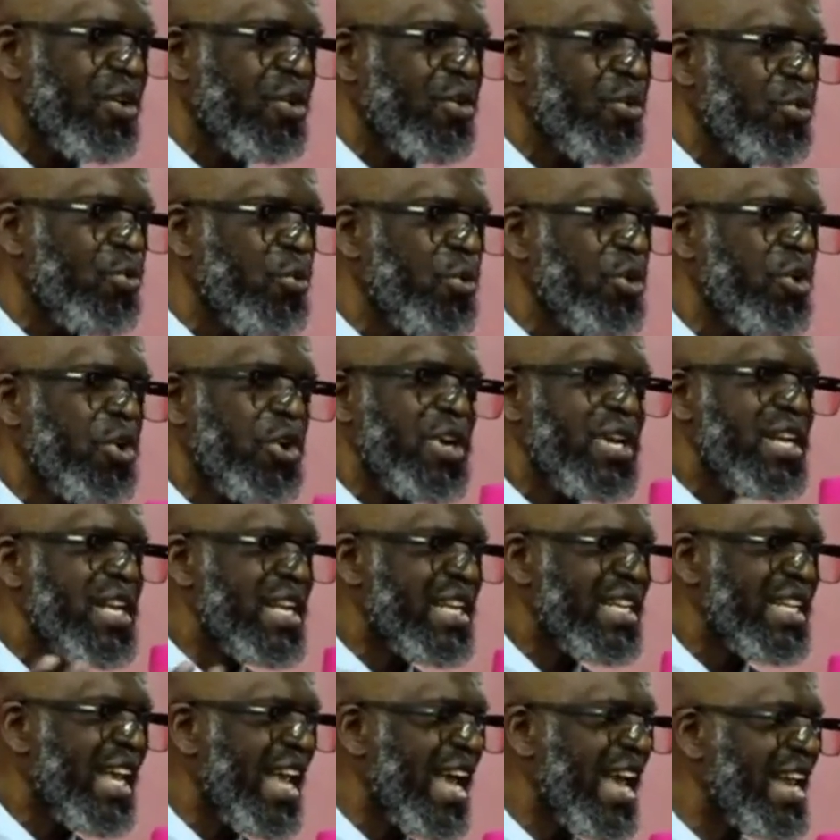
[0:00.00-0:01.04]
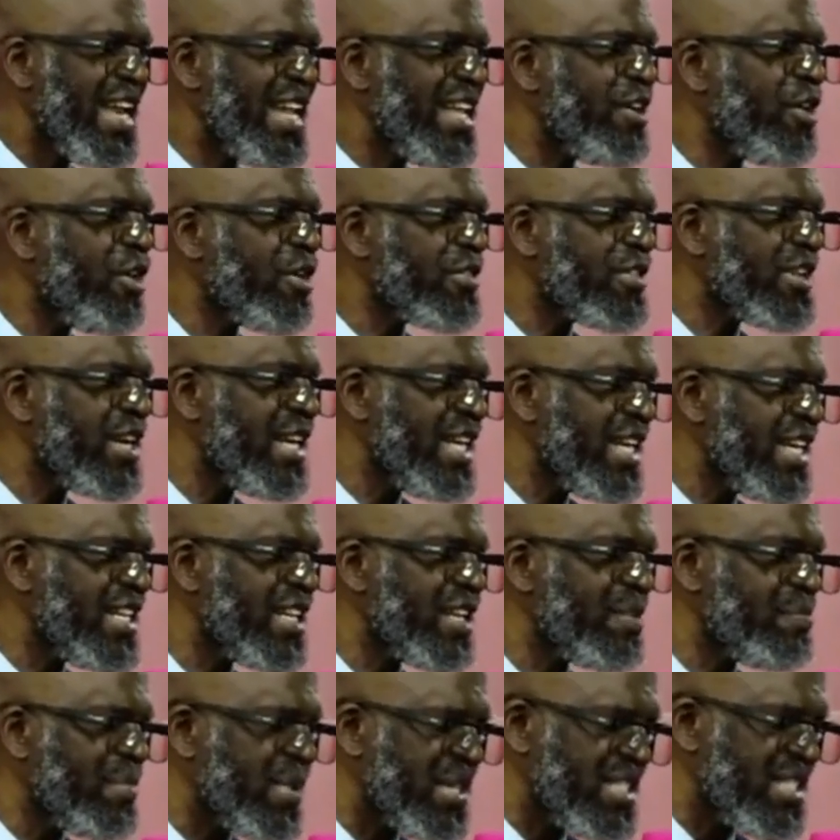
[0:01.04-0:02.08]
We don't need any other
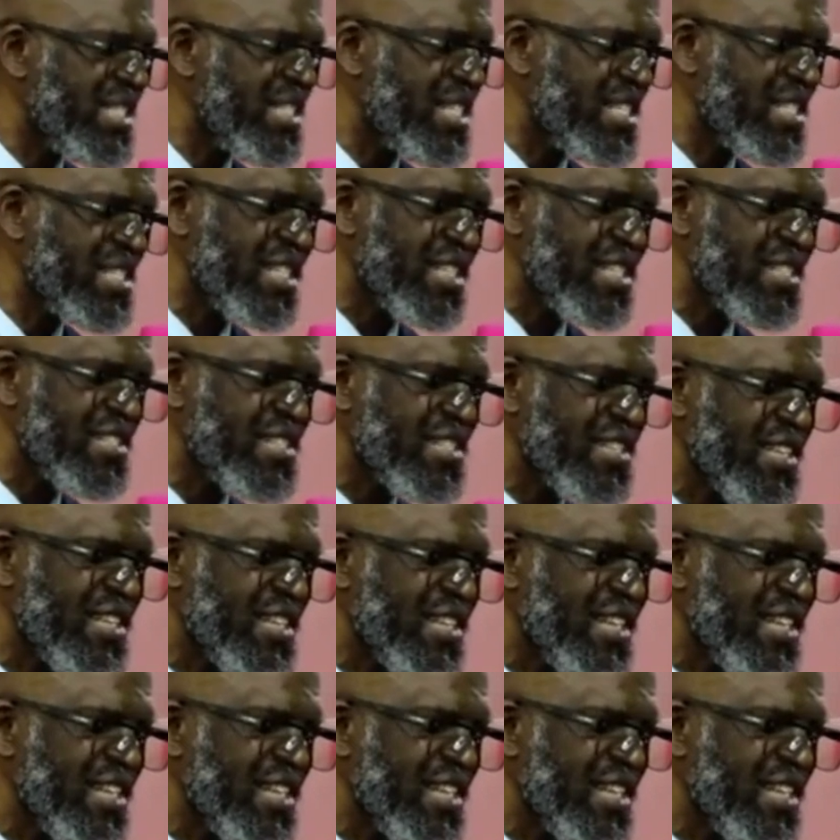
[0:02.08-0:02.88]
leader but Jesus.